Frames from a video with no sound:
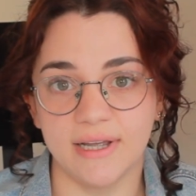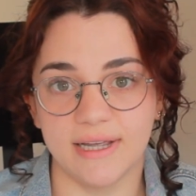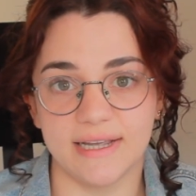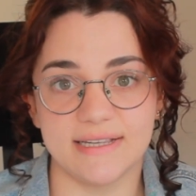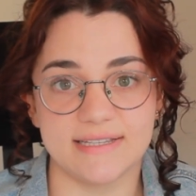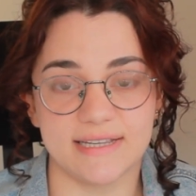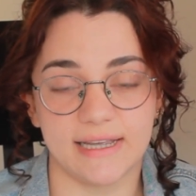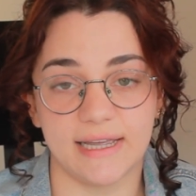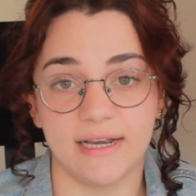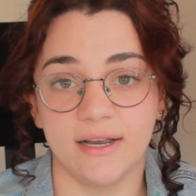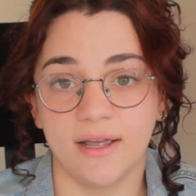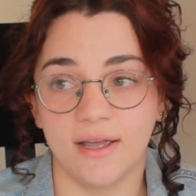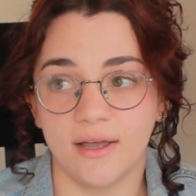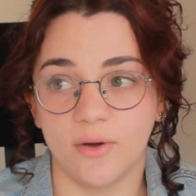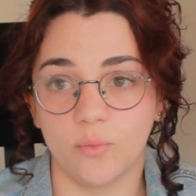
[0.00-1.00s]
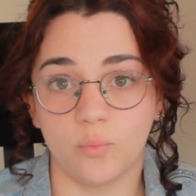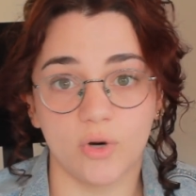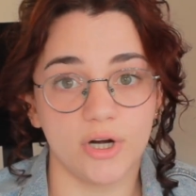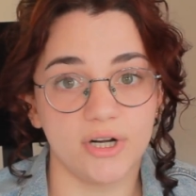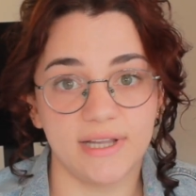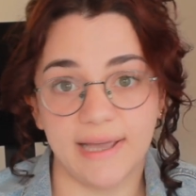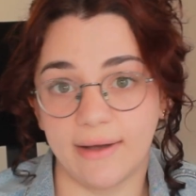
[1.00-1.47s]
Is it
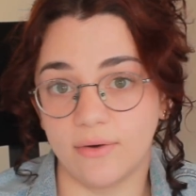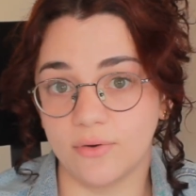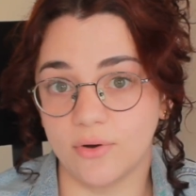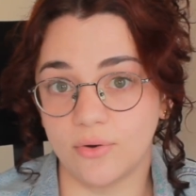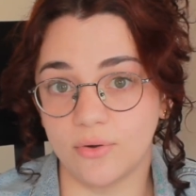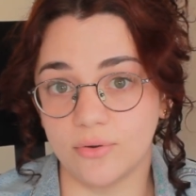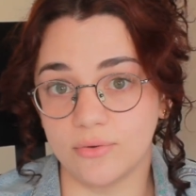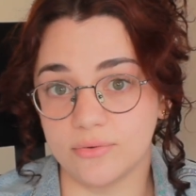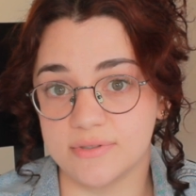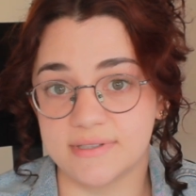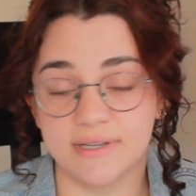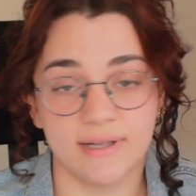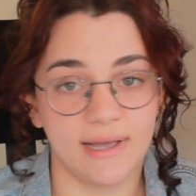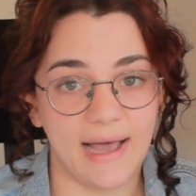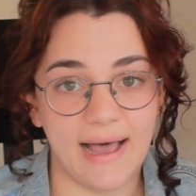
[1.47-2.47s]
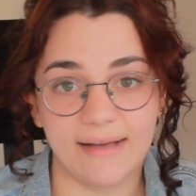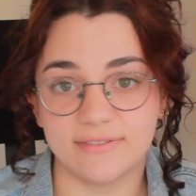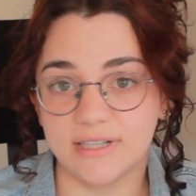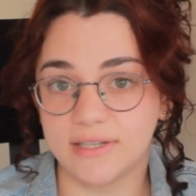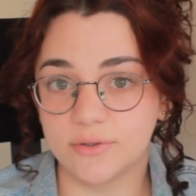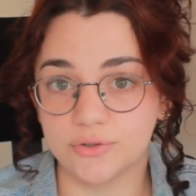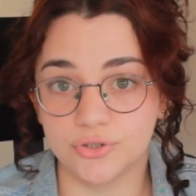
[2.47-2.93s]
word count goals, having
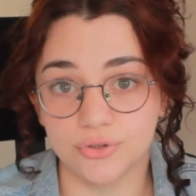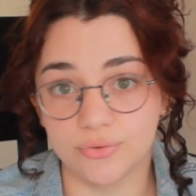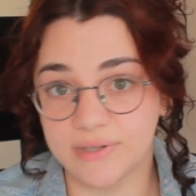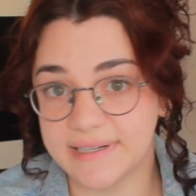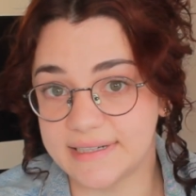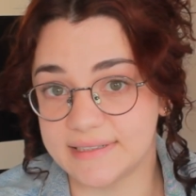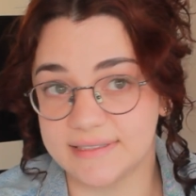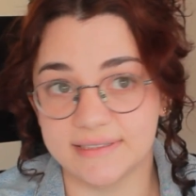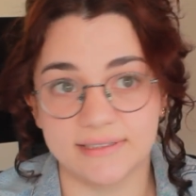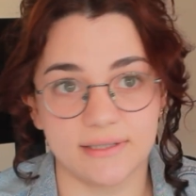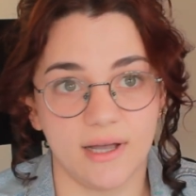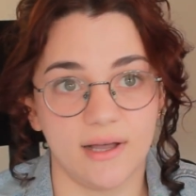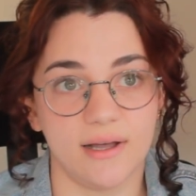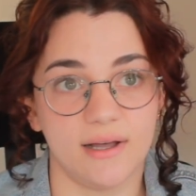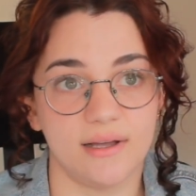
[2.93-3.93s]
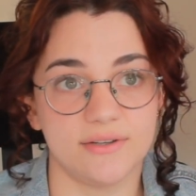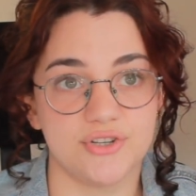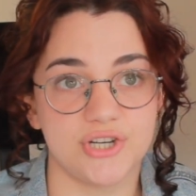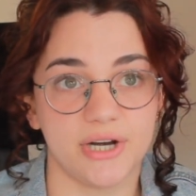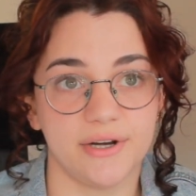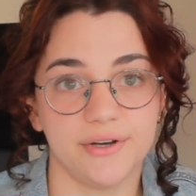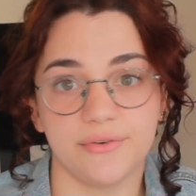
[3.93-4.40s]
little treats,
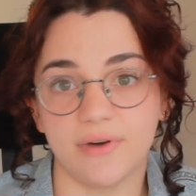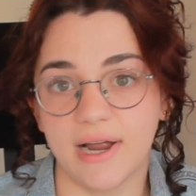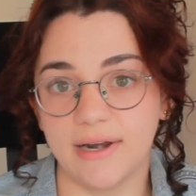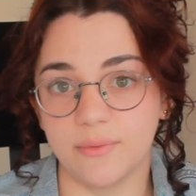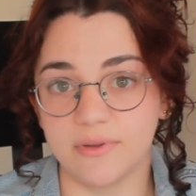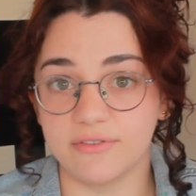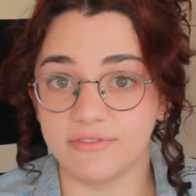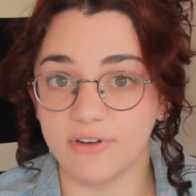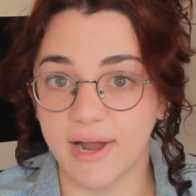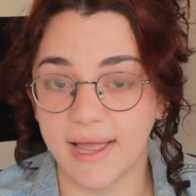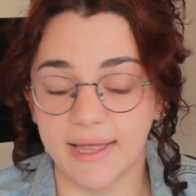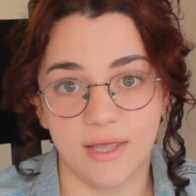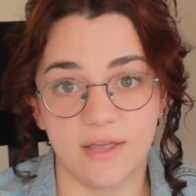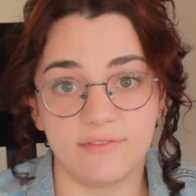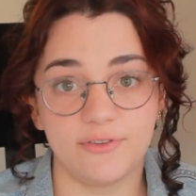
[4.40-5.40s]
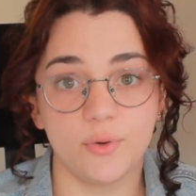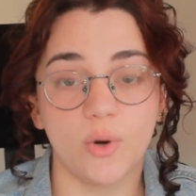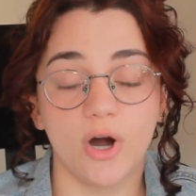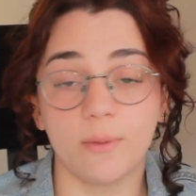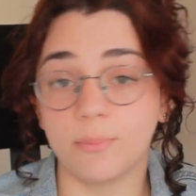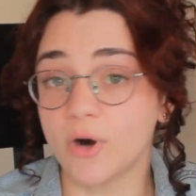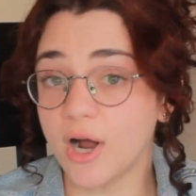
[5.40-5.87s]
sharing your writing with a friend? If you
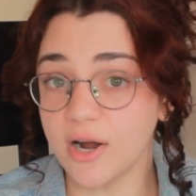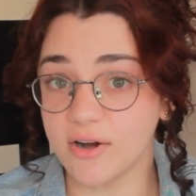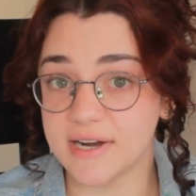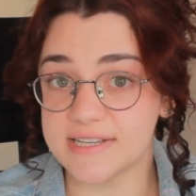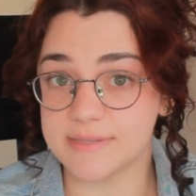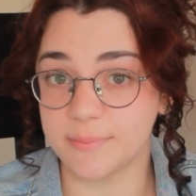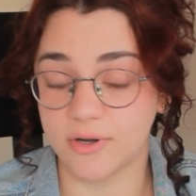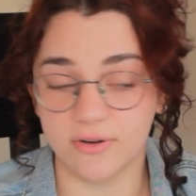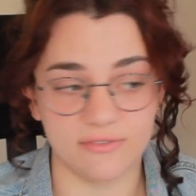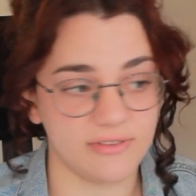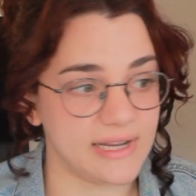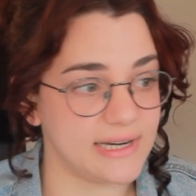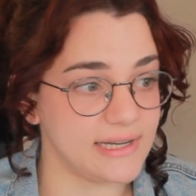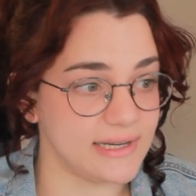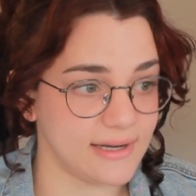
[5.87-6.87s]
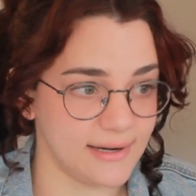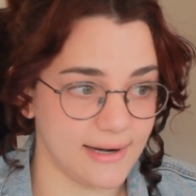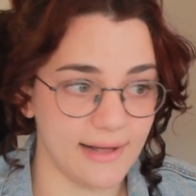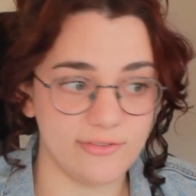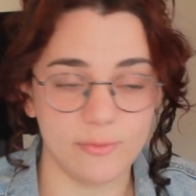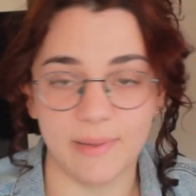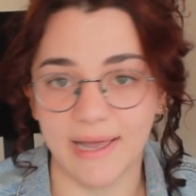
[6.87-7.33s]
are progress motivated,
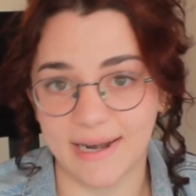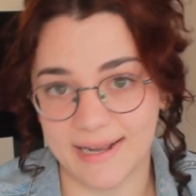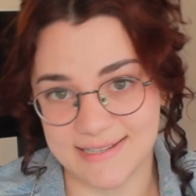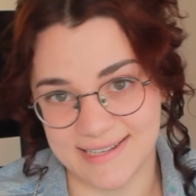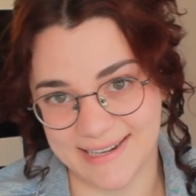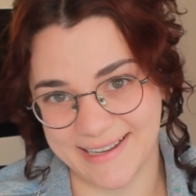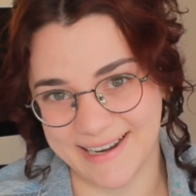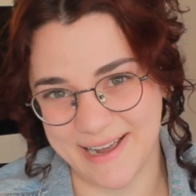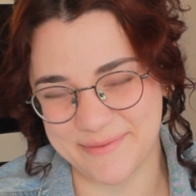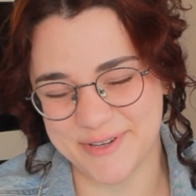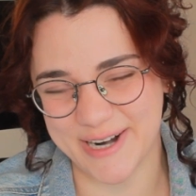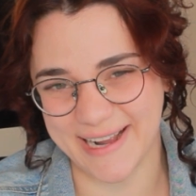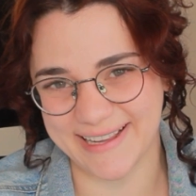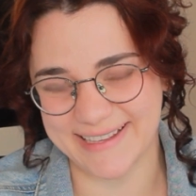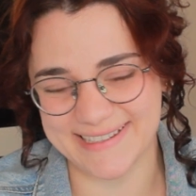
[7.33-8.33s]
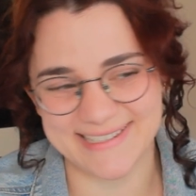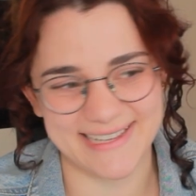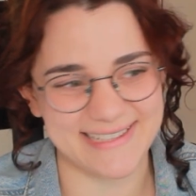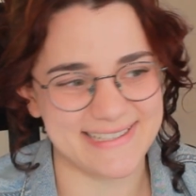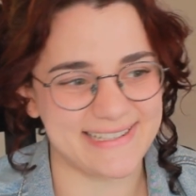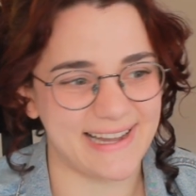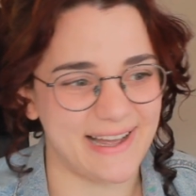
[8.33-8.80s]
NovelPad has an in-app tracking
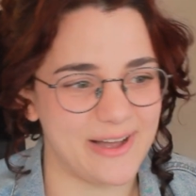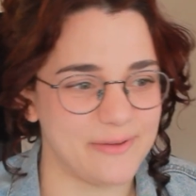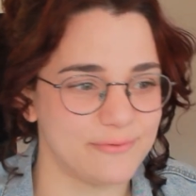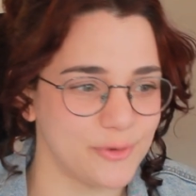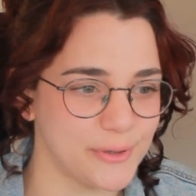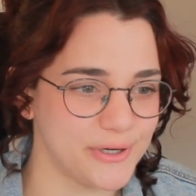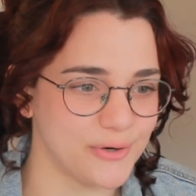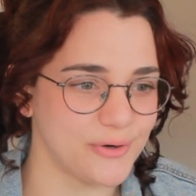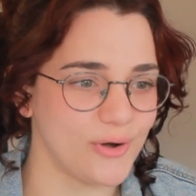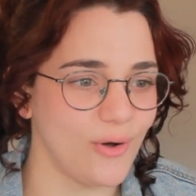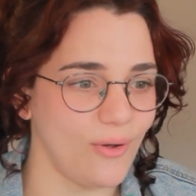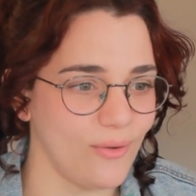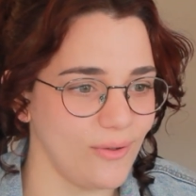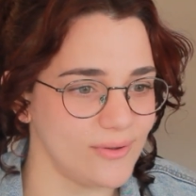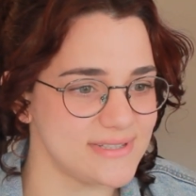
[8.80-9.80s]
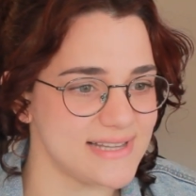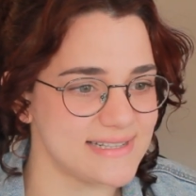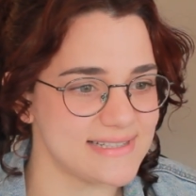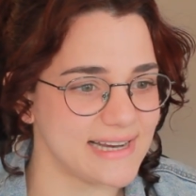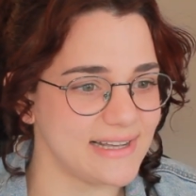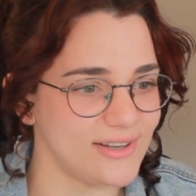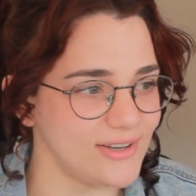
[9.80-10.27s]
system for your goals.
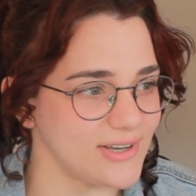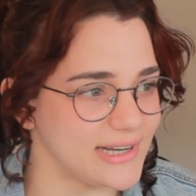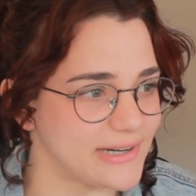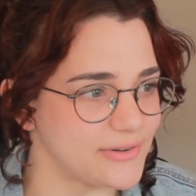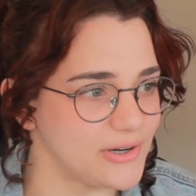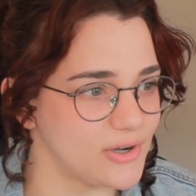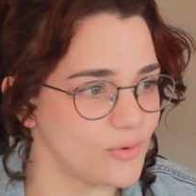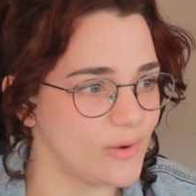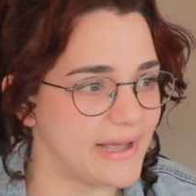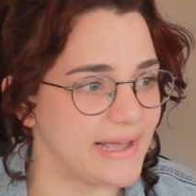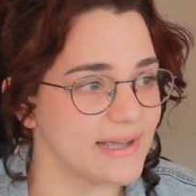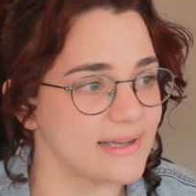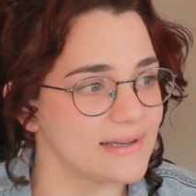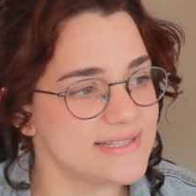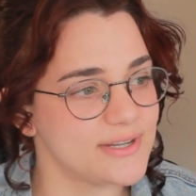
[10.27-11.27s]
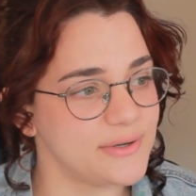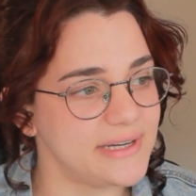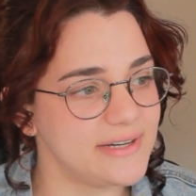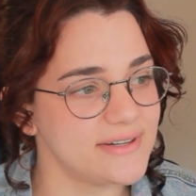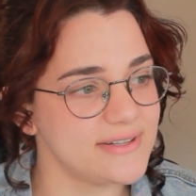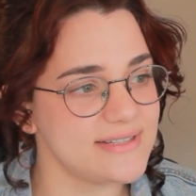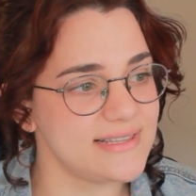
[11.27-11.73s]
Let's take a look at it real quick. So
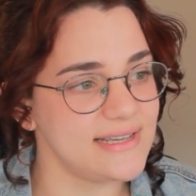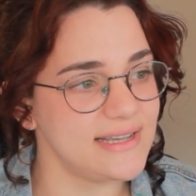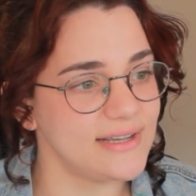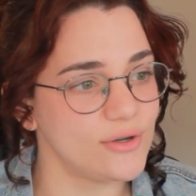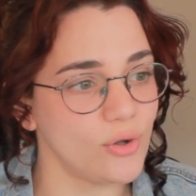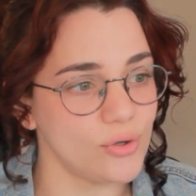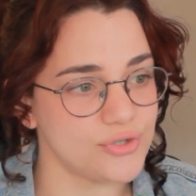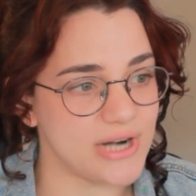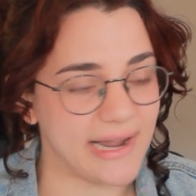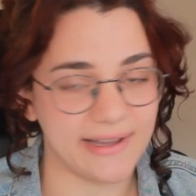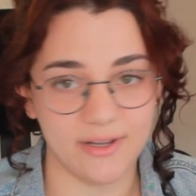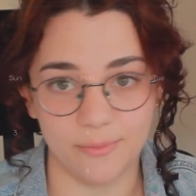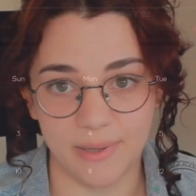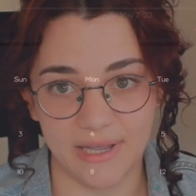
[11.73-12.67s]
here's the goal tracking